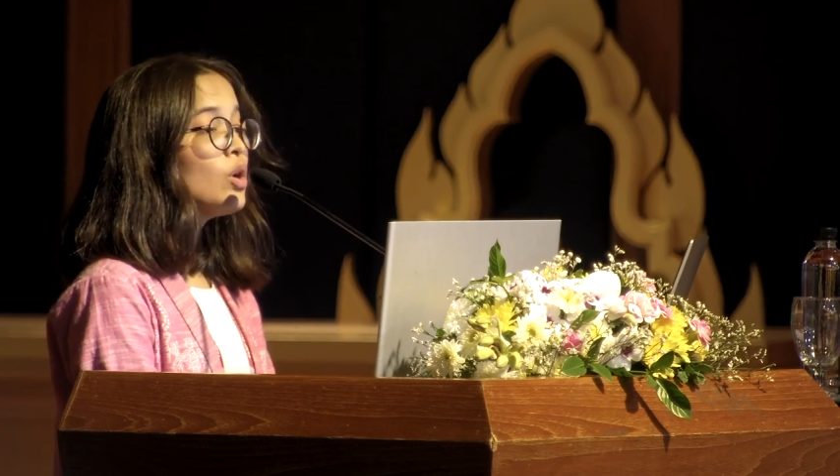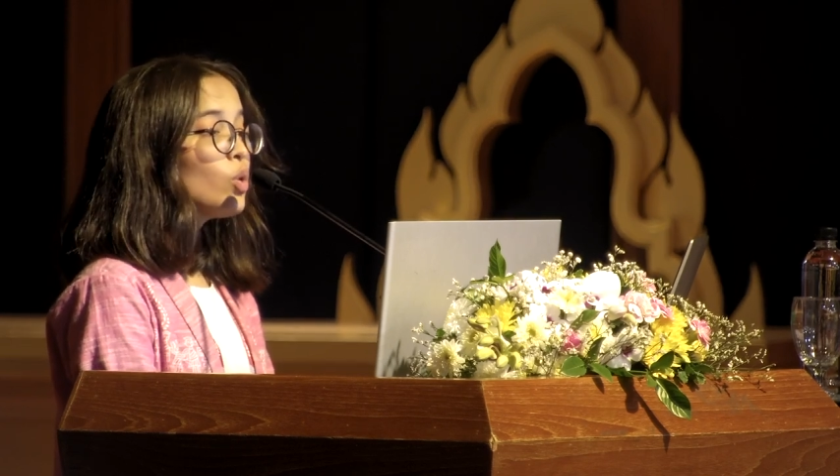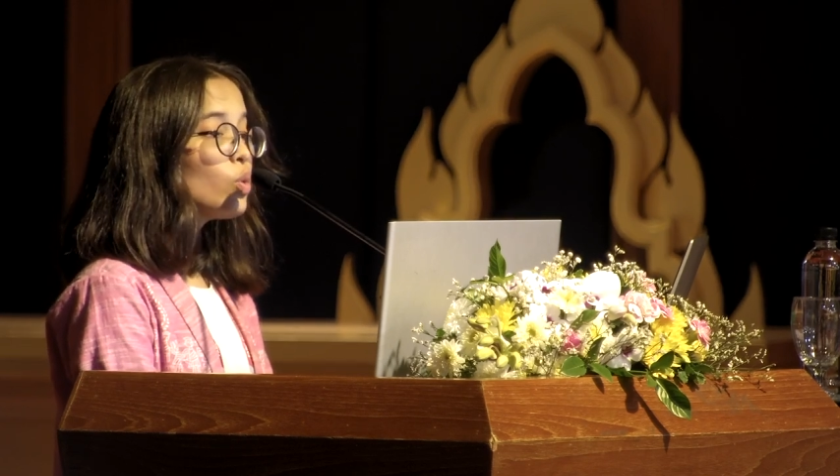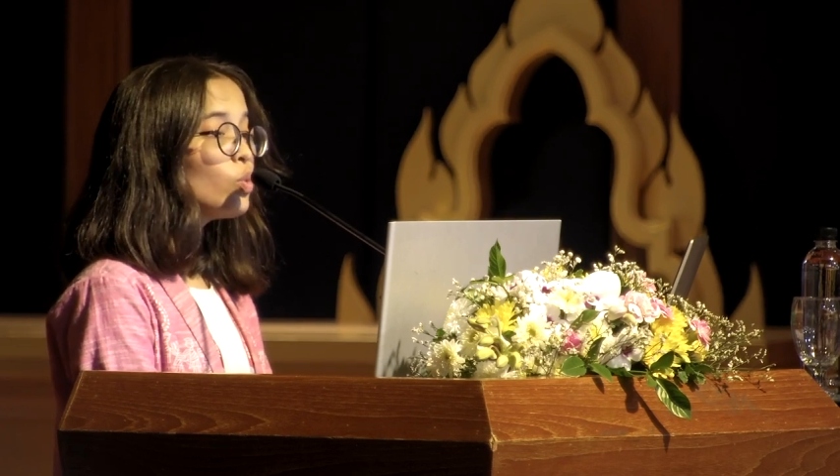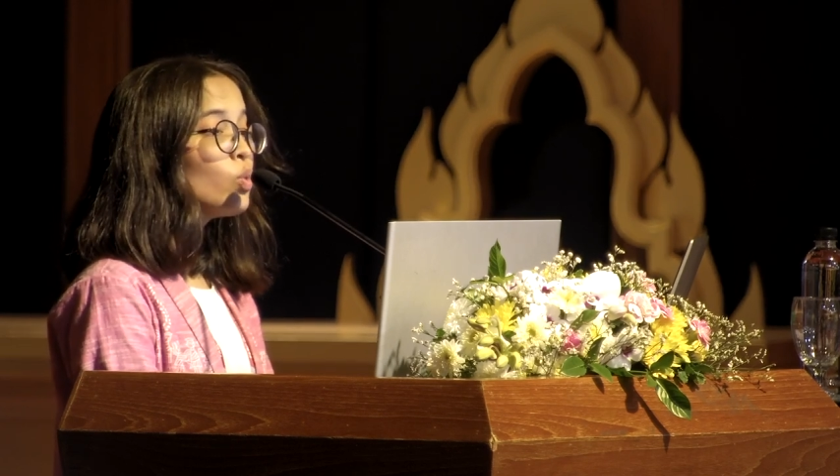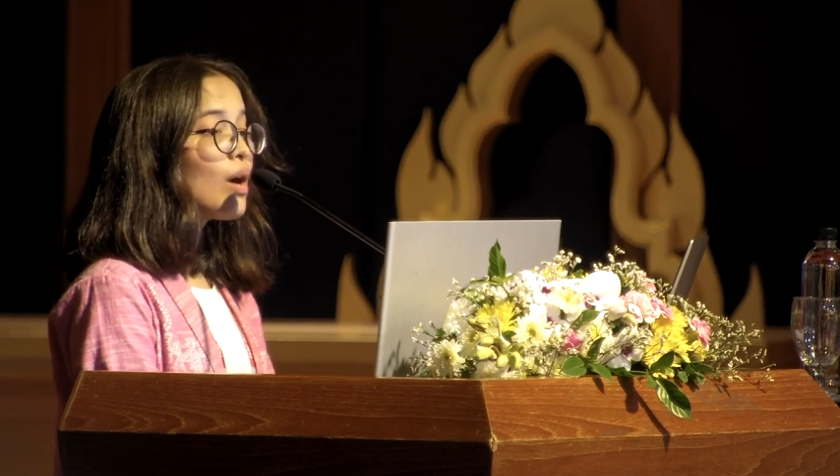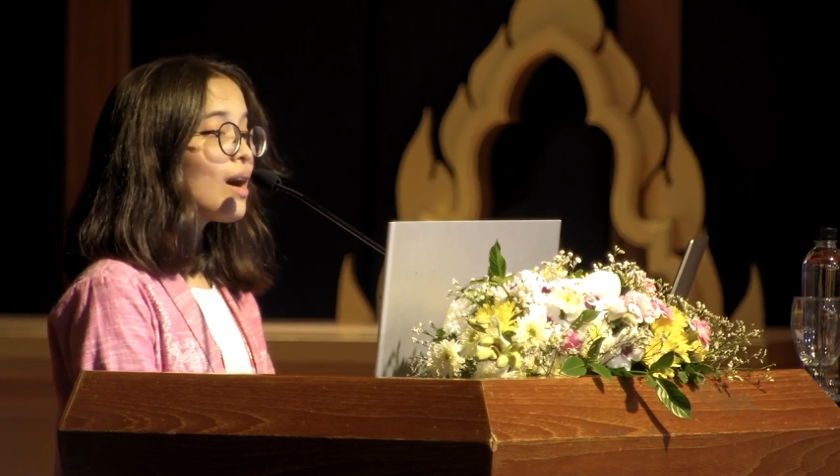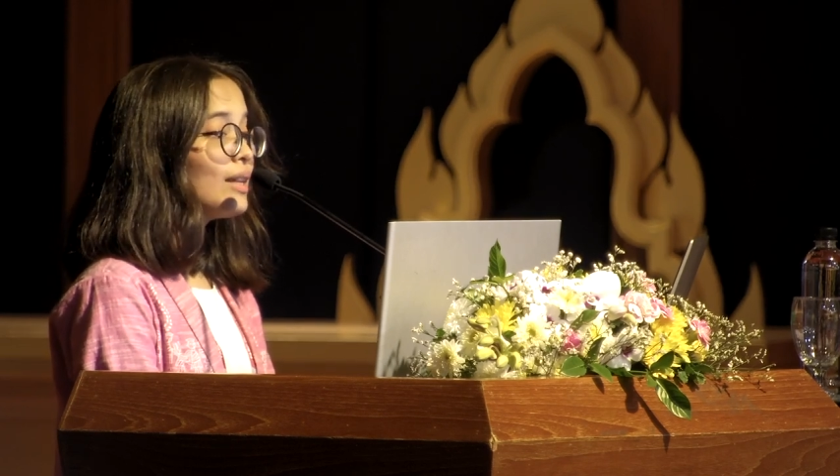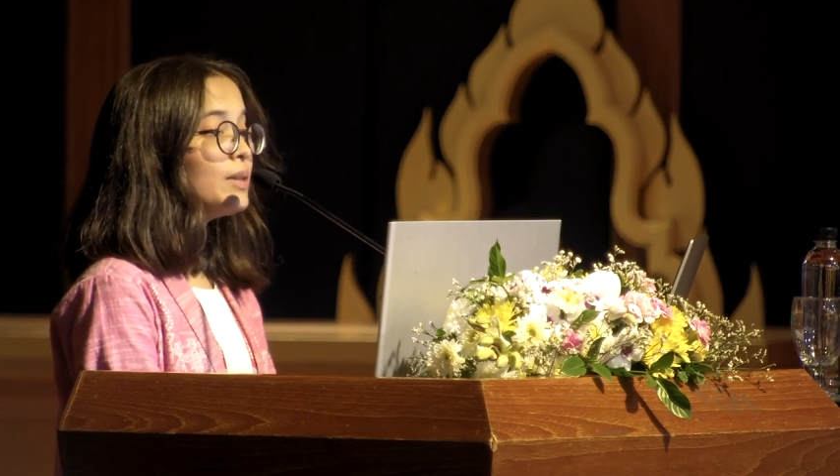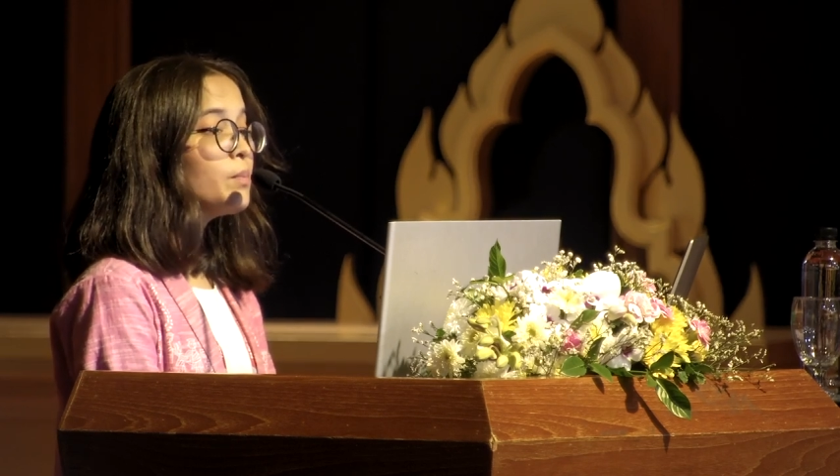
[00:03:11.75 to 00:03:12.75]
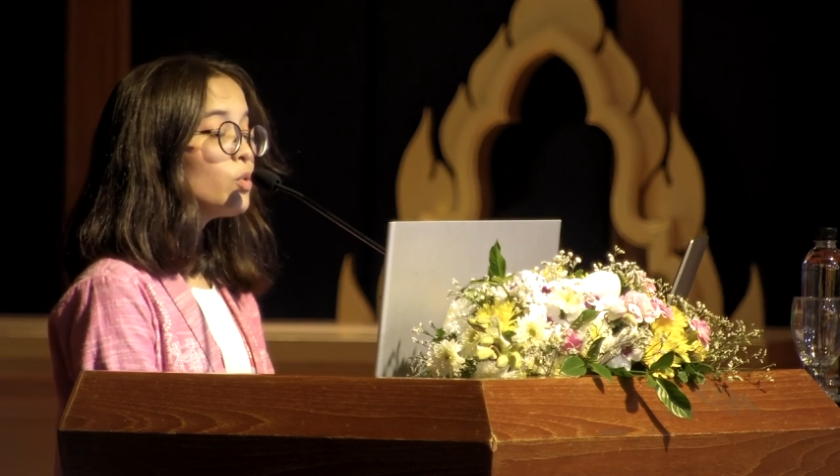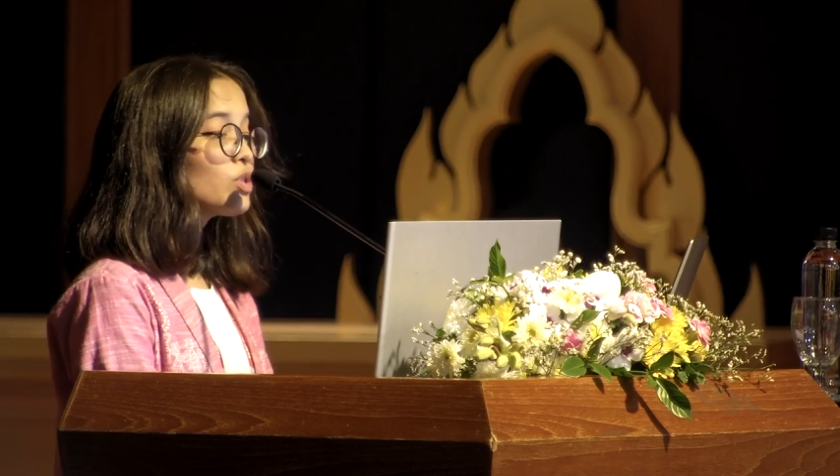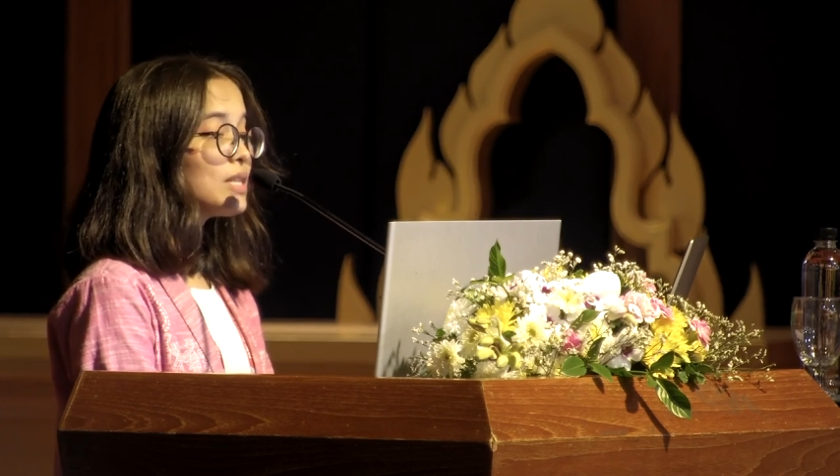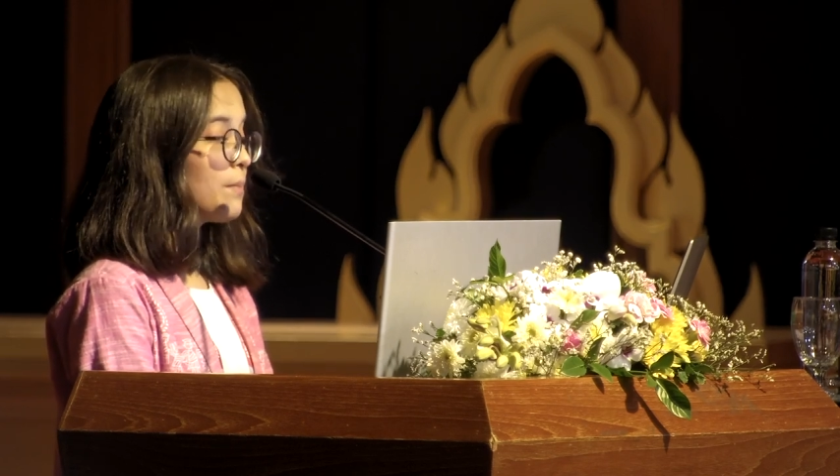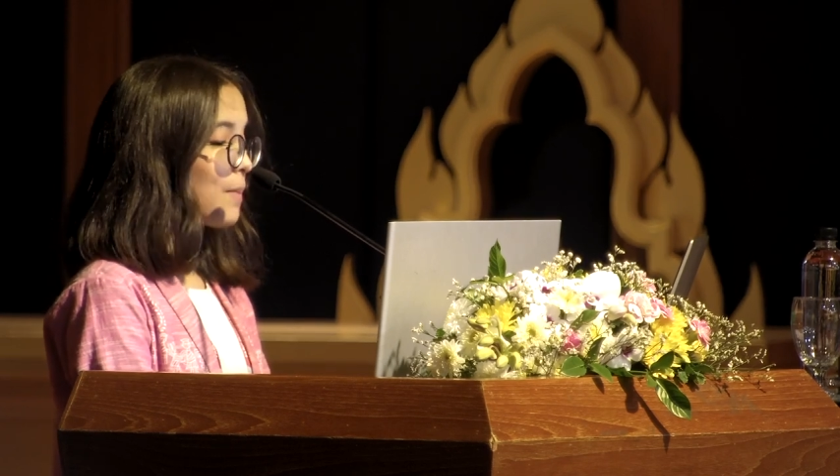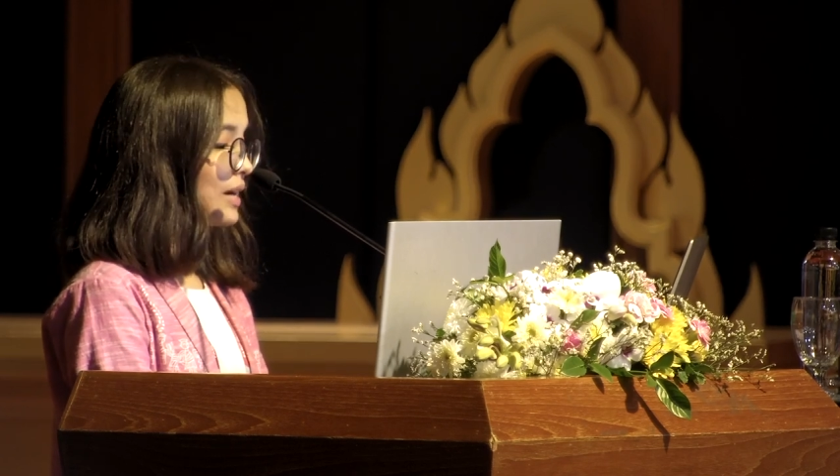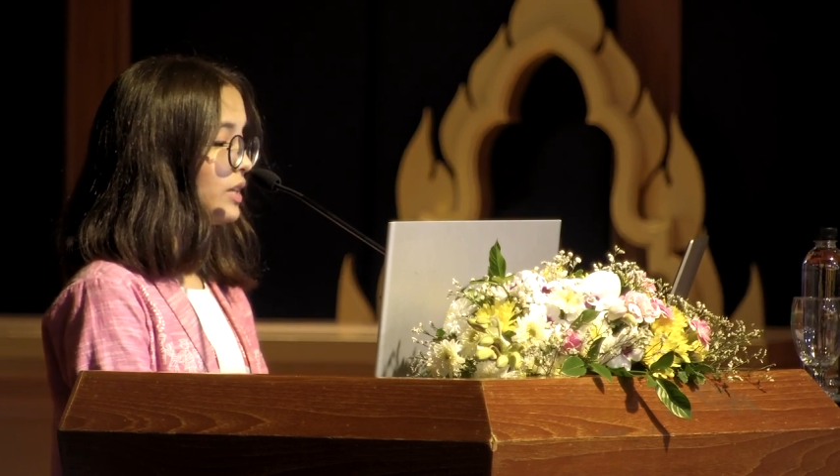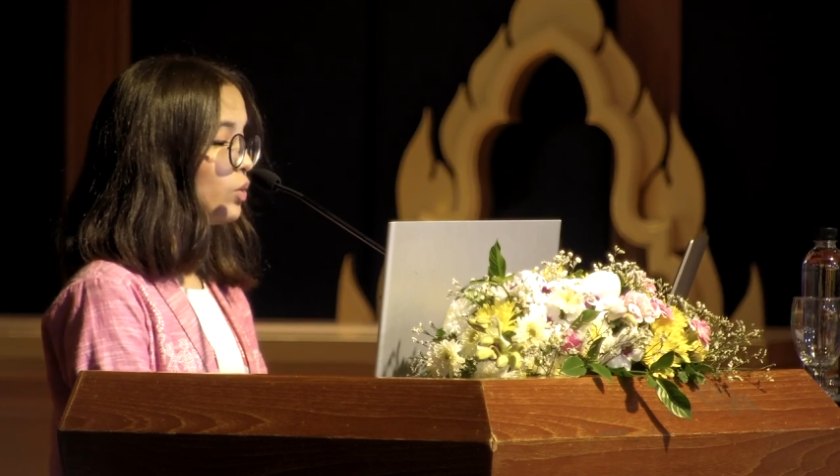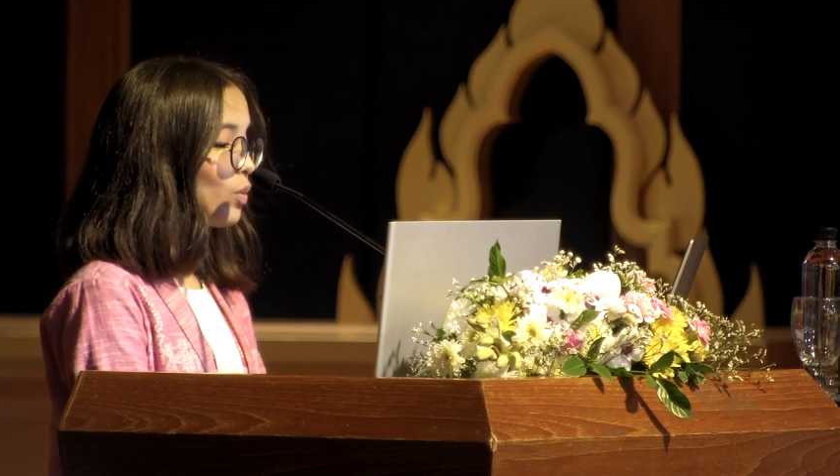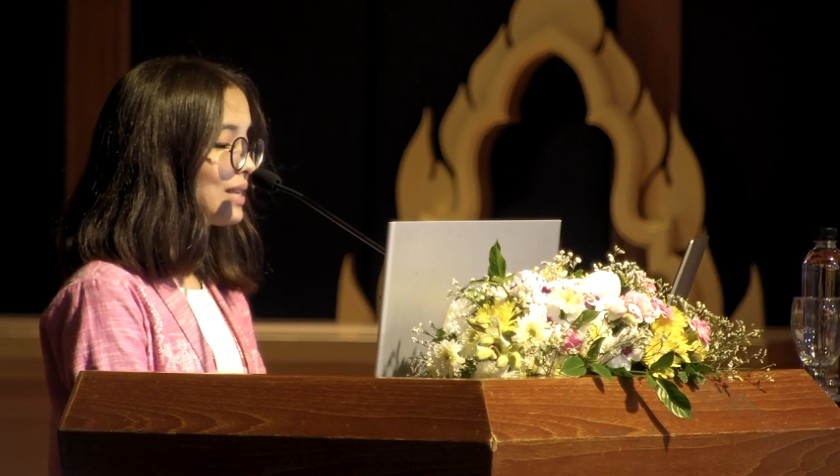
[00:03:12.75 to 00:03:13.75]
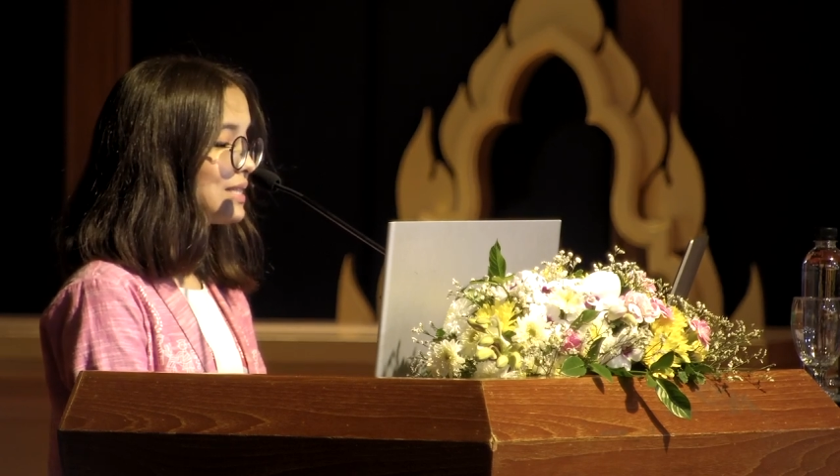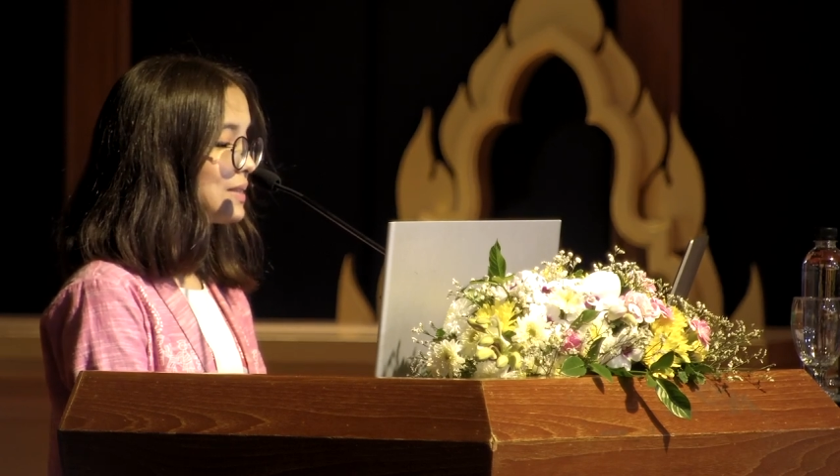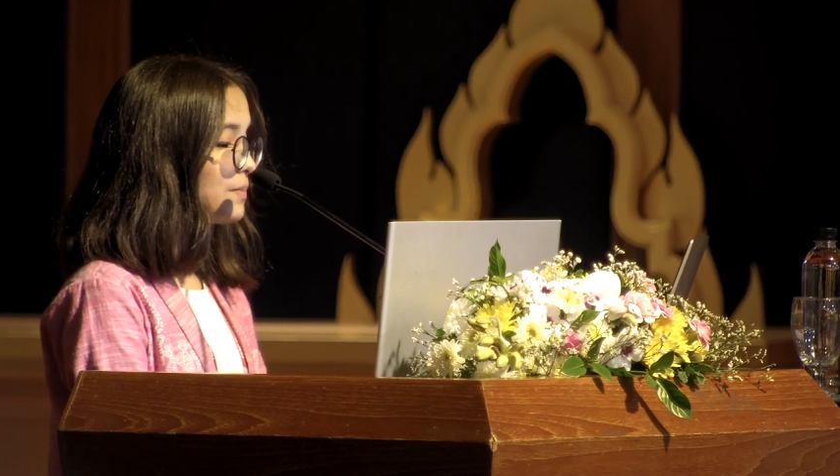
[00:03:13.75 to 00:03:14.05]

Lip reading: who are the most impacted ones